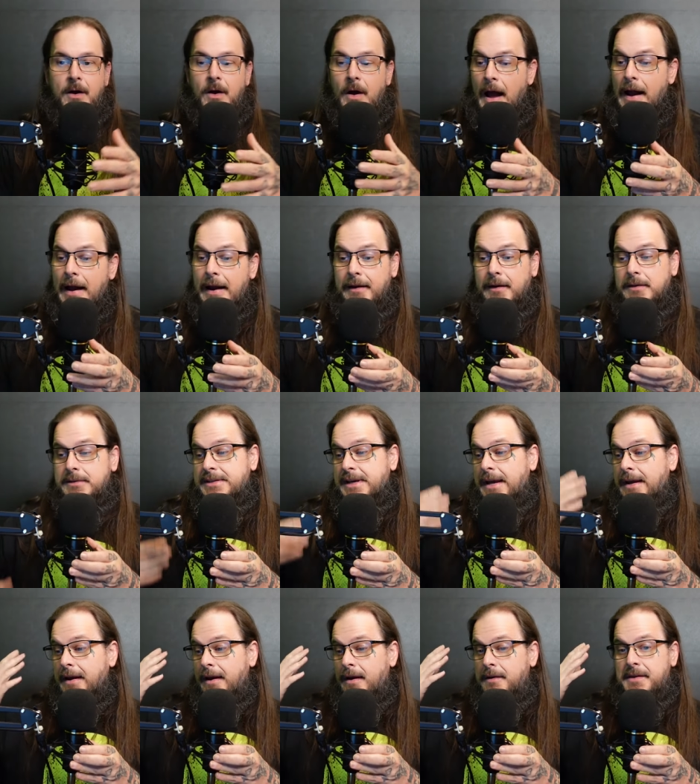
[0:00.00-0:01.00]
I gotta go take
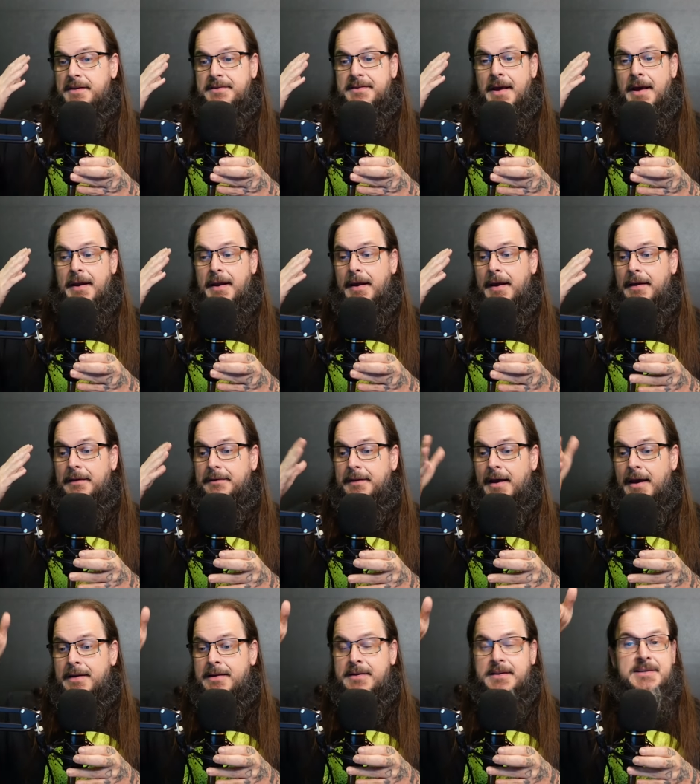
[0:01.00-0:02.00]
care of this headache
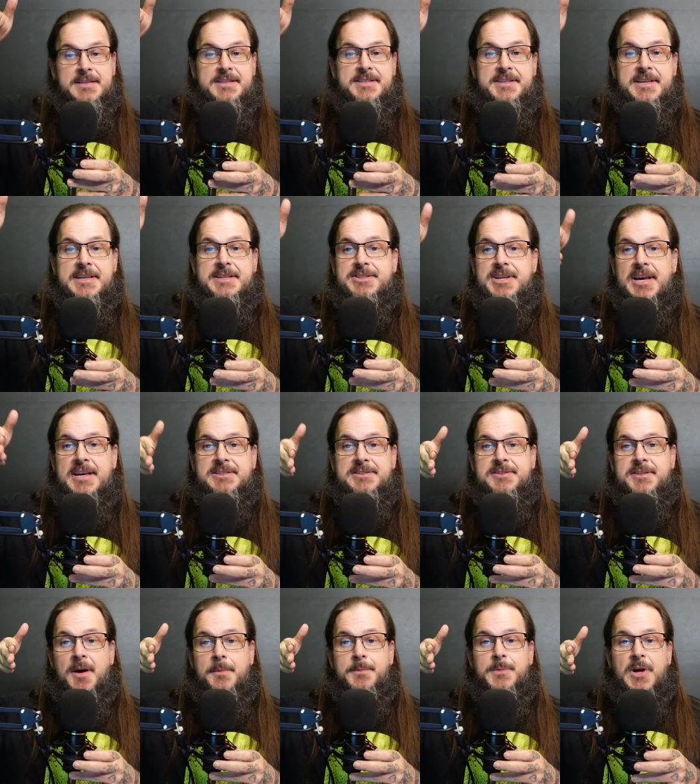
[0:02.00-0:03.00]
that CJ's
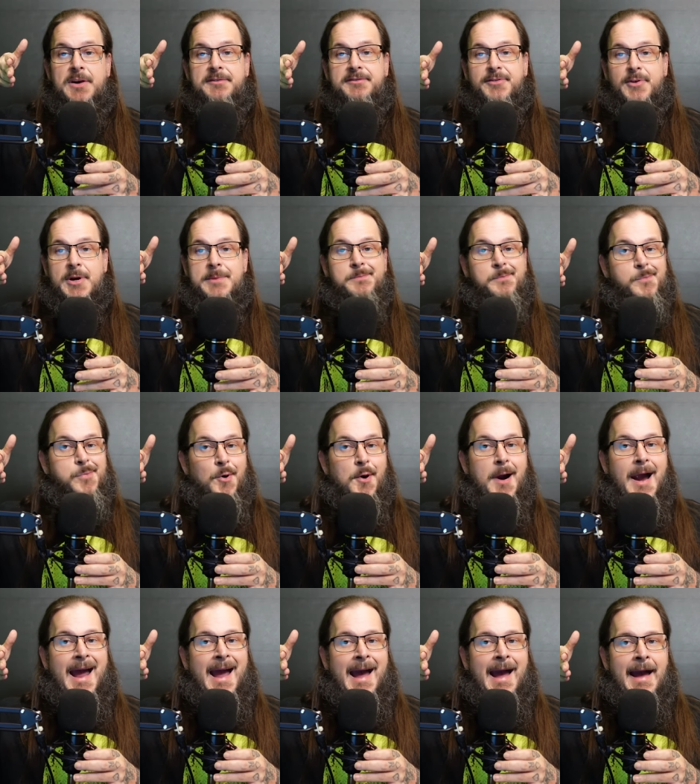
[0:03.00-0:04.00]
numbnut friend
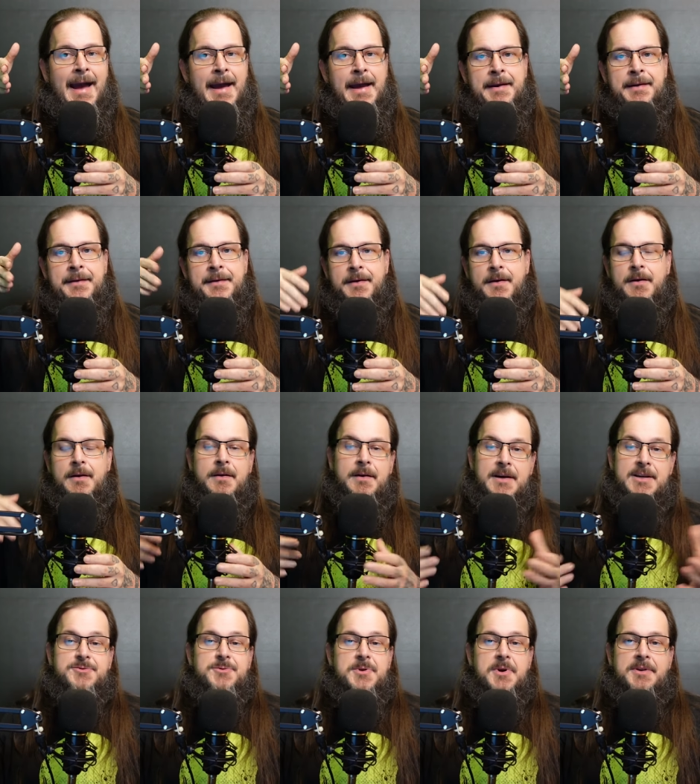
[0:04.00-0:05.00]
Brad.
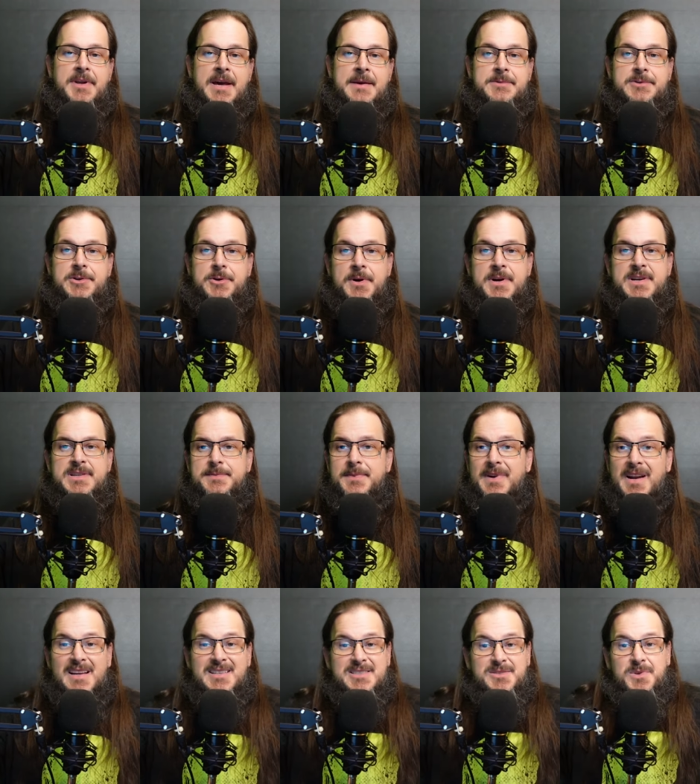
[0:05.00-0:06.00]
His real name's Chris, but
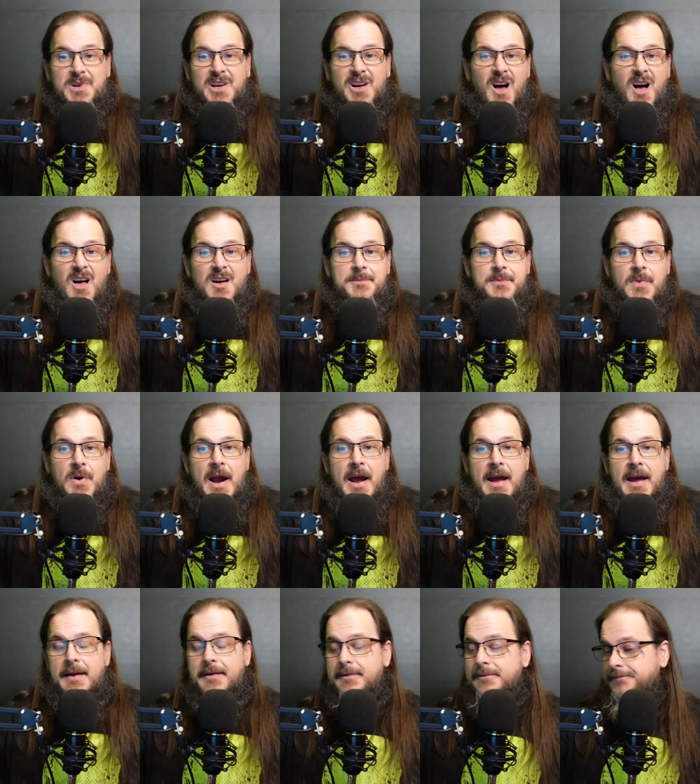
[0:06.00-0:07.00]
I just want to call him
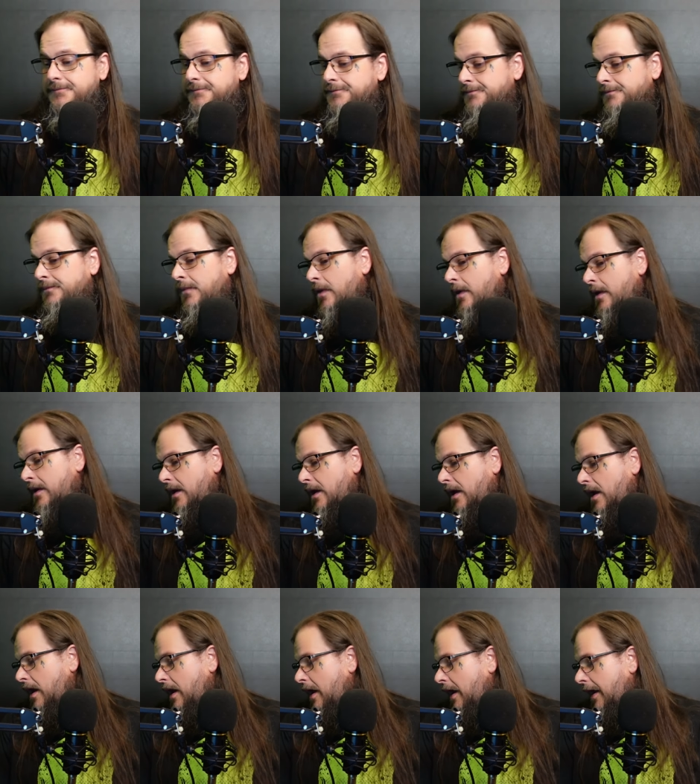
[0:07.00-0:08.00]
Brad.
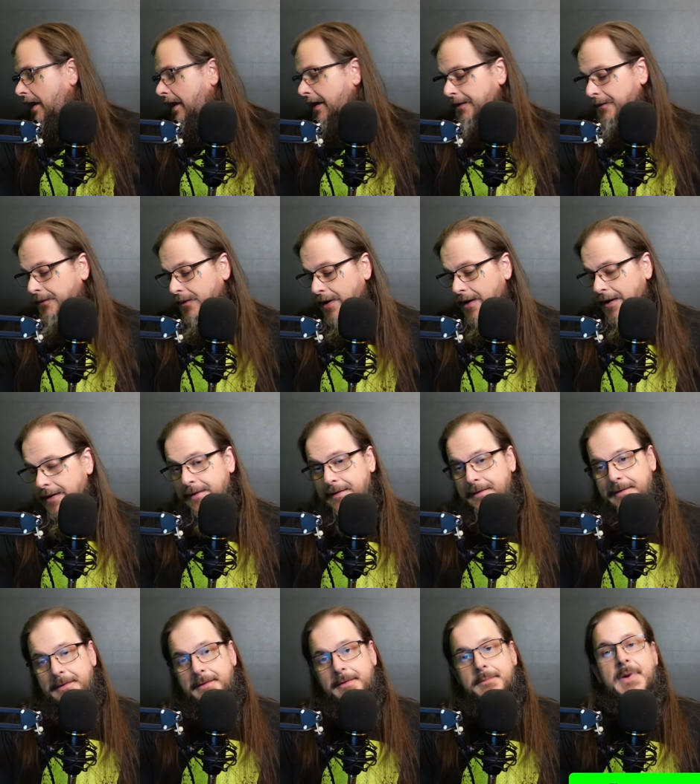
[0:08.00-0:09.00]
Anyway,
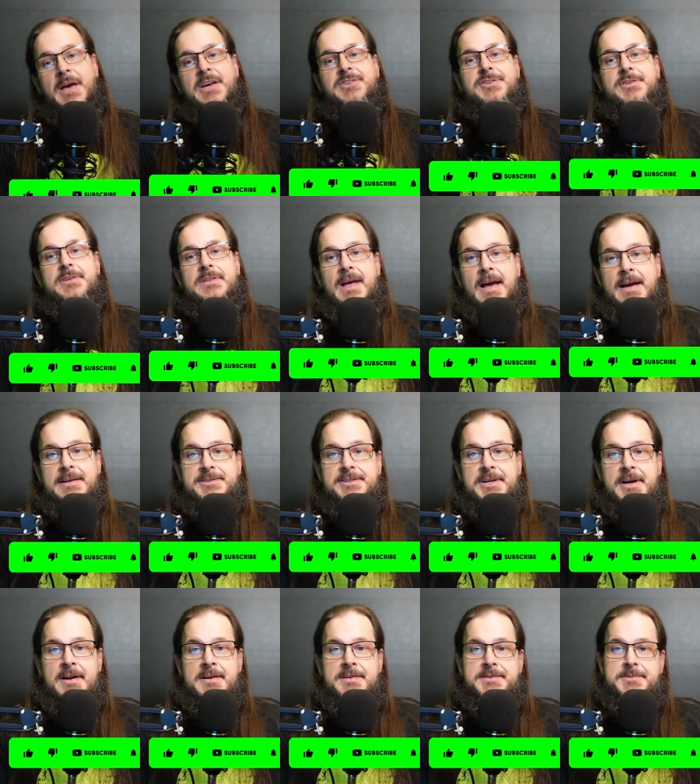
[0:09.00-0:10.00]
make sure you like,
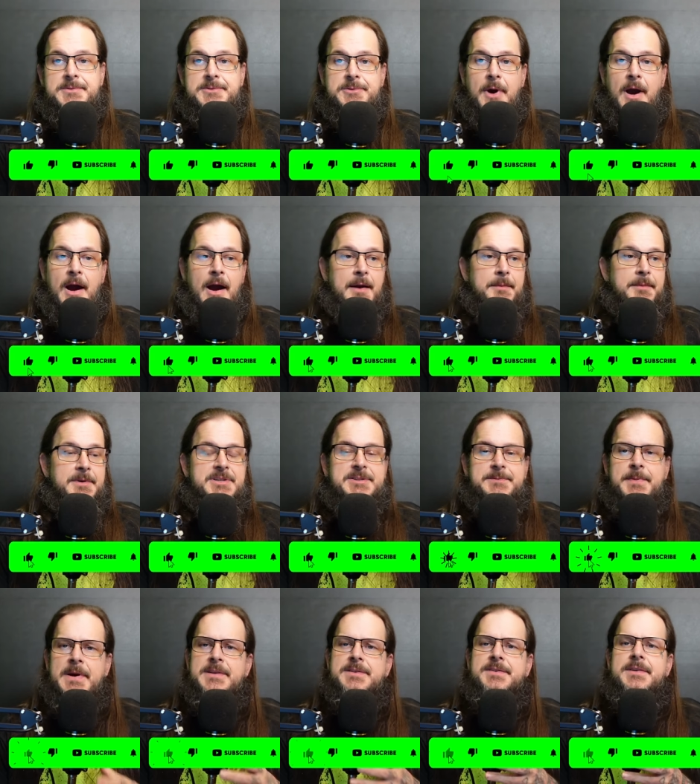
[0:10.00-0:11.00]
share, and subscribe,
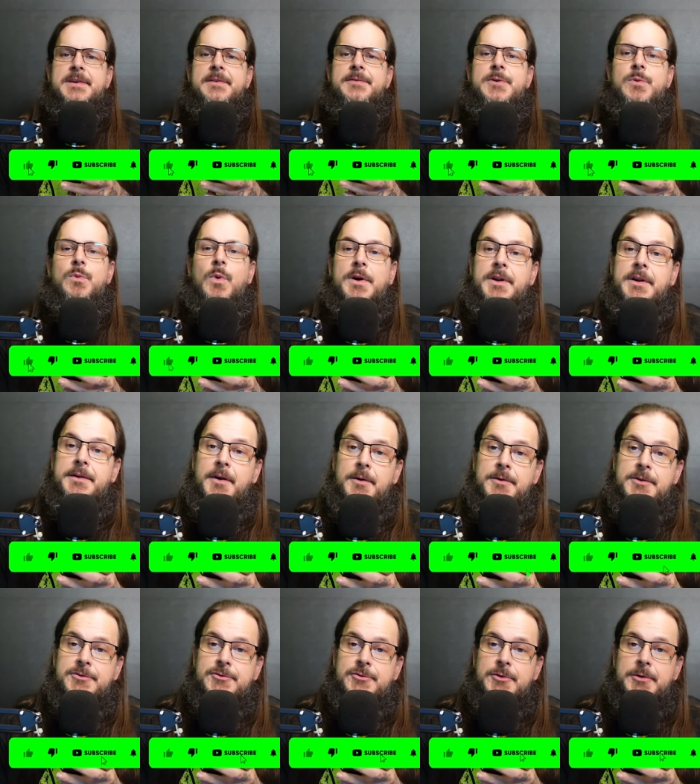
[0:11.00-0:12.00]
especially if you want to know the
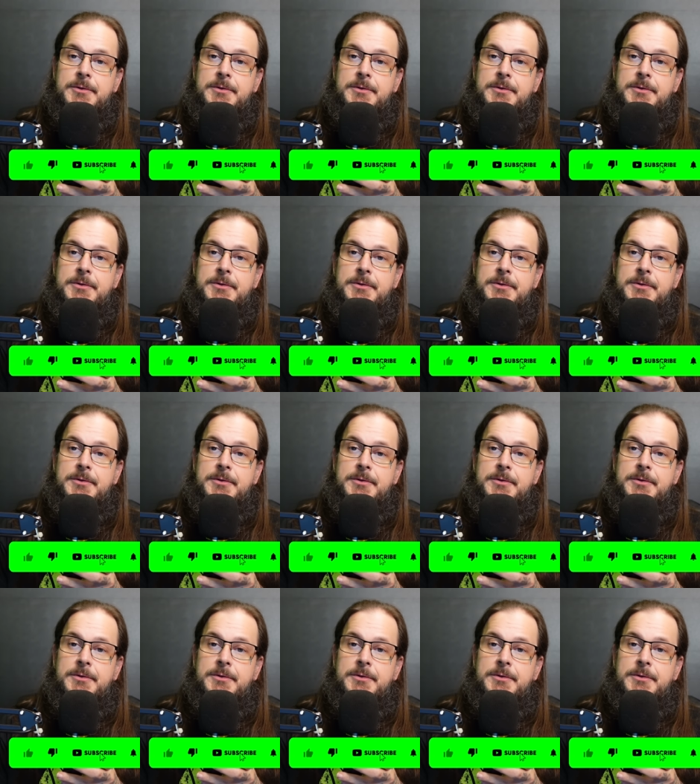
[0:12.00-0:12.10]
truth.